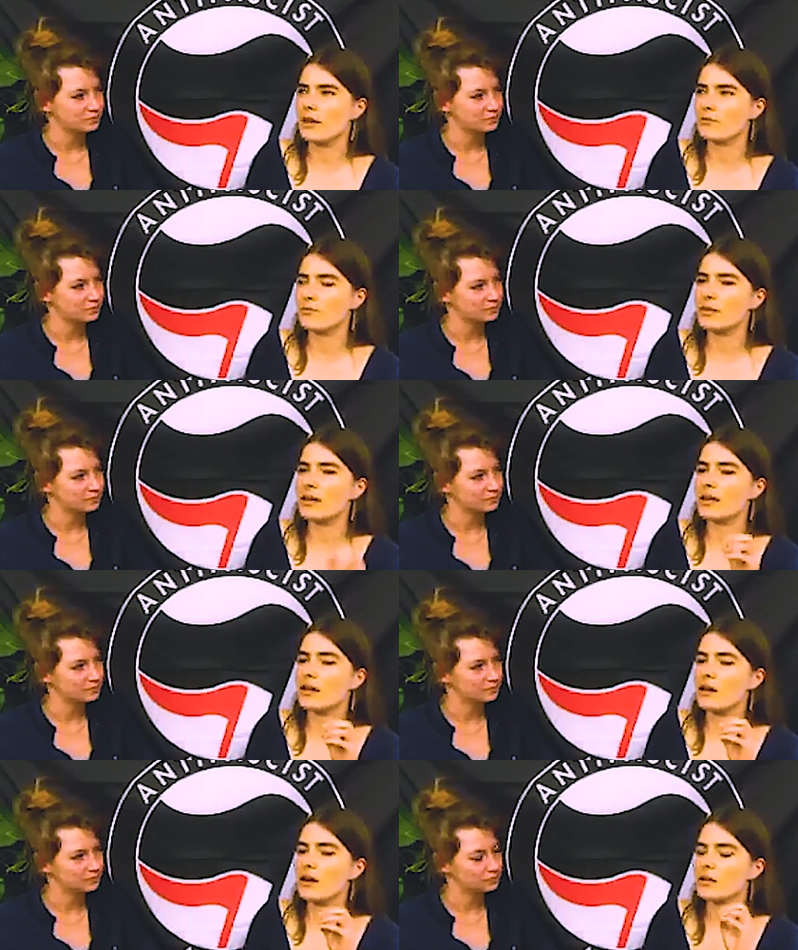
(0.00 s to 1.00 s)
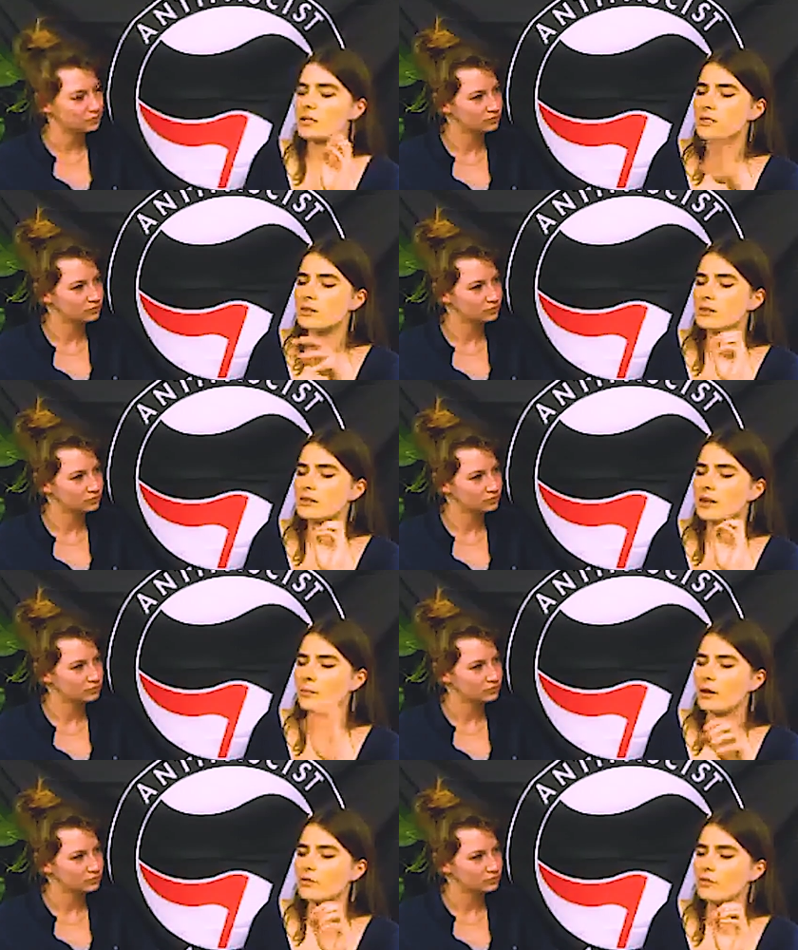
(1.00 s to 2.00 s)
Speaker 1: for like a certain
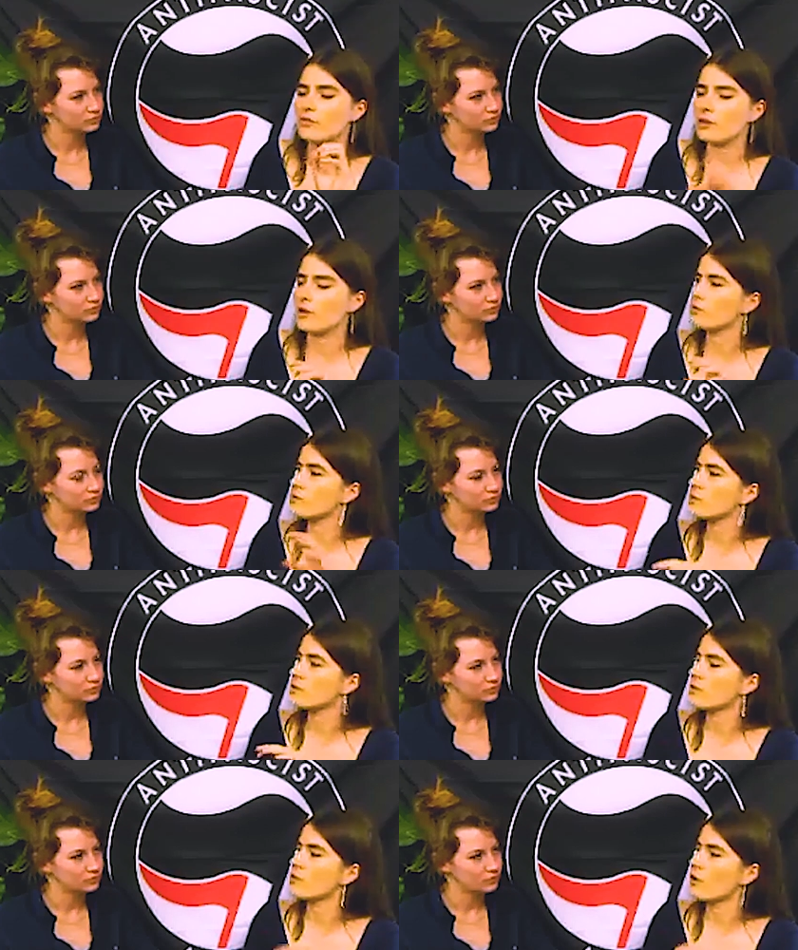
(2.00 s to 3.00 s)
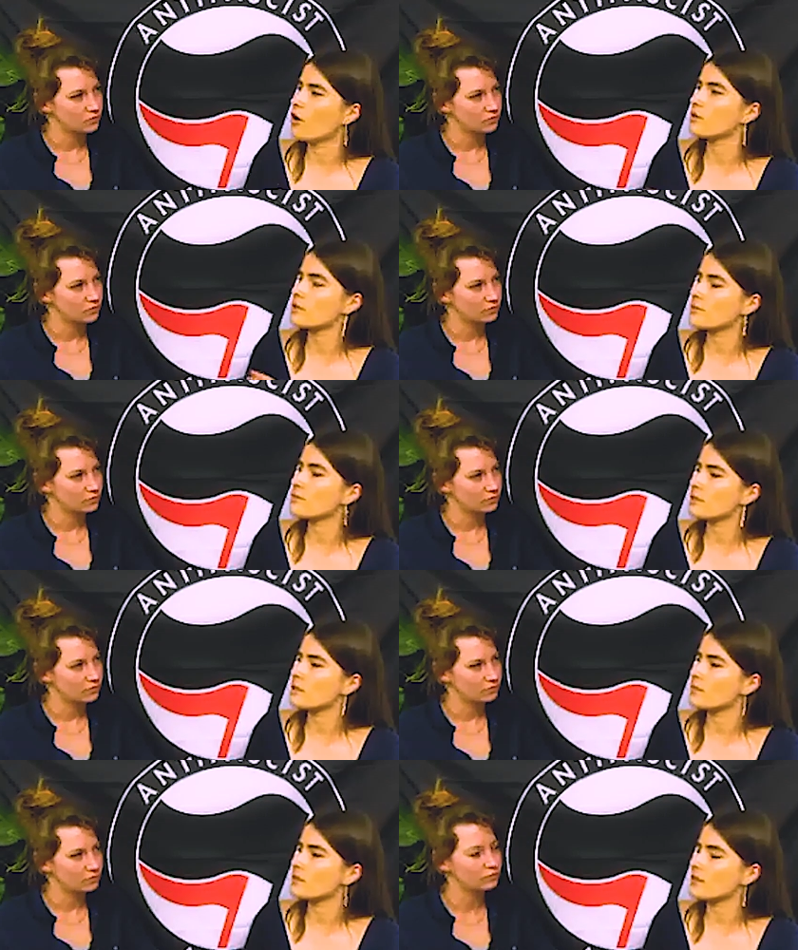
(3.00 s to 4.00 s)
amount of clothes still on, something,
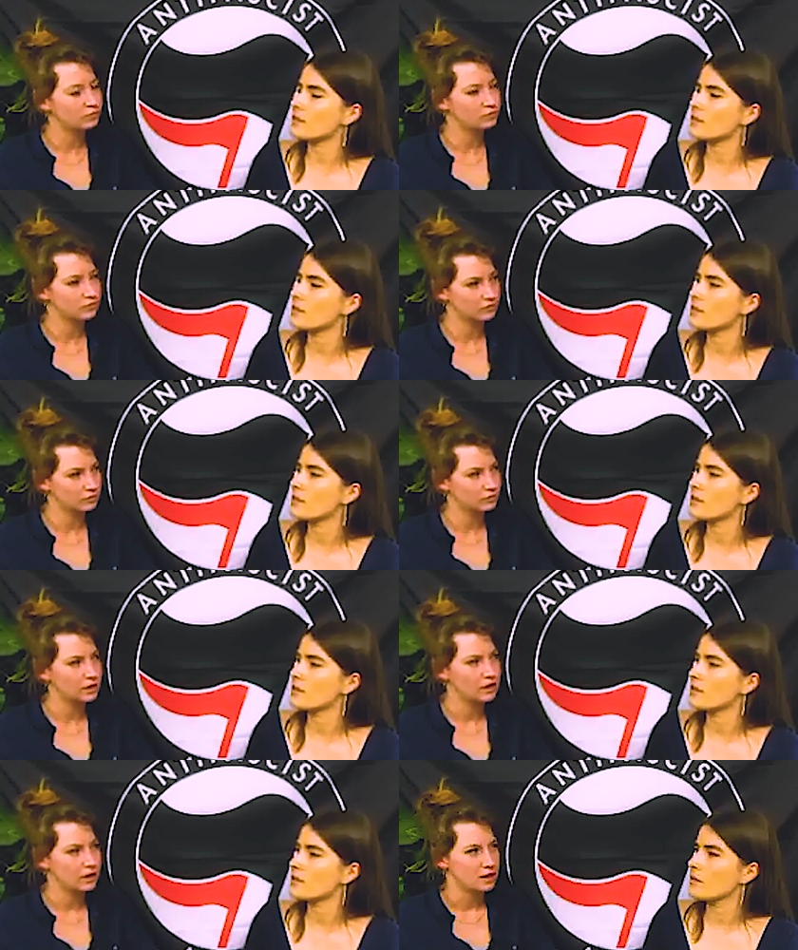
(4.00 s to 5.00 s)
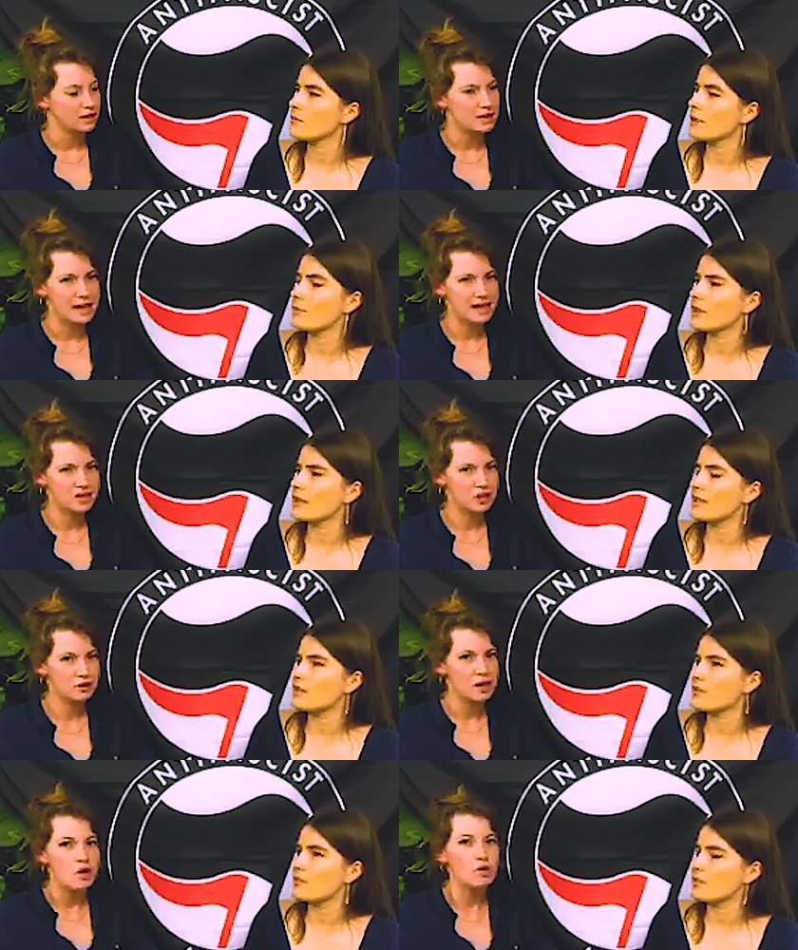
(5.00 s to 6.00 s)
something. Mm.
Speaker 2: Maybe yeah,
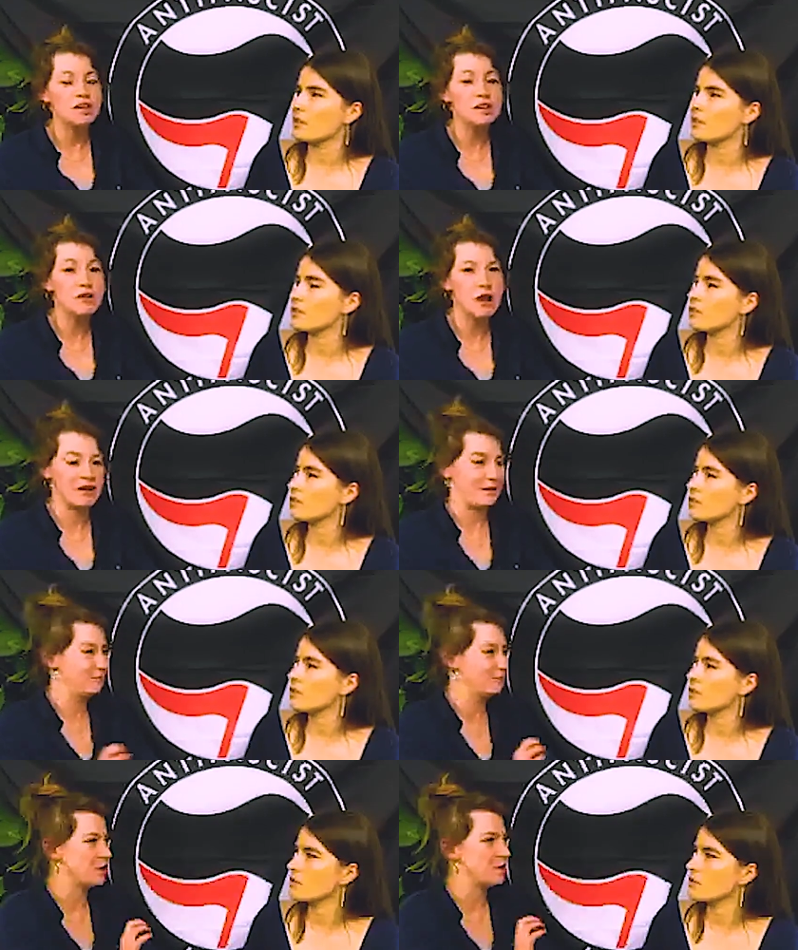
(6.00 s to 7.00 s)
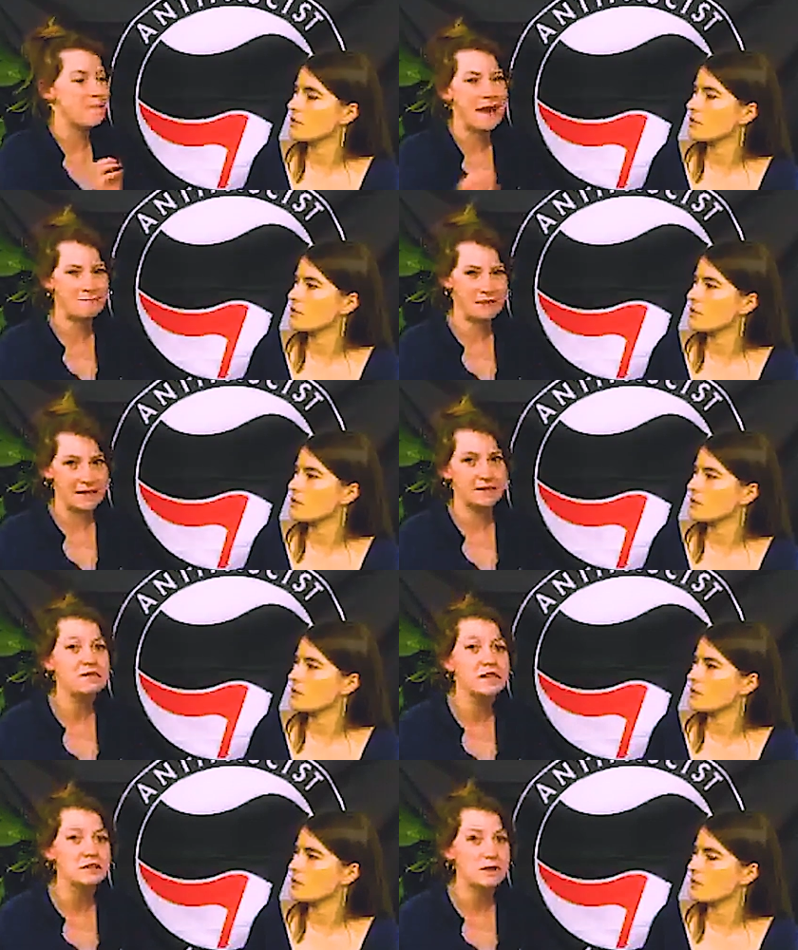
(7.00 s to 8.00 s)
either. Also, okay, one of my pet
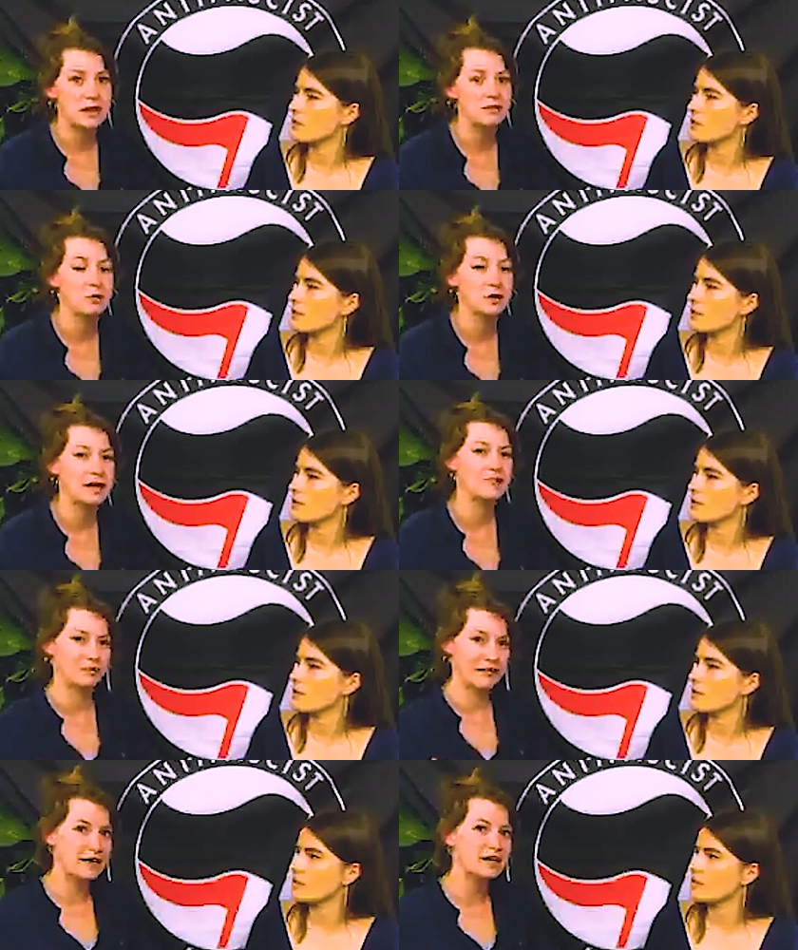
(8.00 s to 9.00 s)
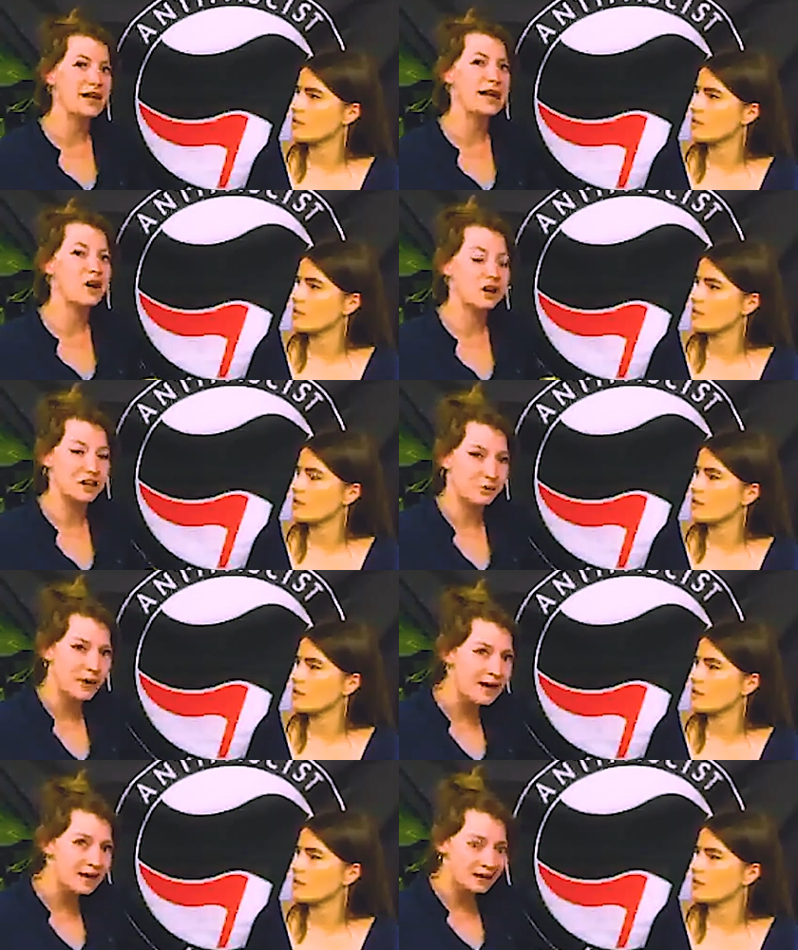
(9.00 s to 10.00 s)
peeves is when I've worn like really nice
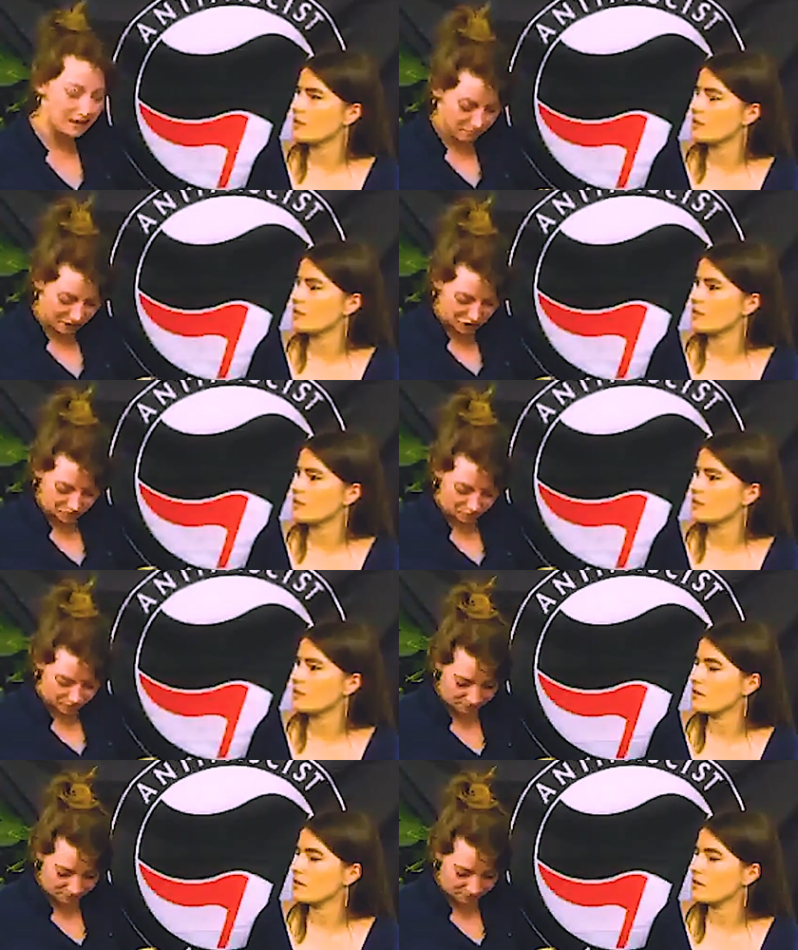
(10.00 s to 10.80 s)
underwear, like matching bra and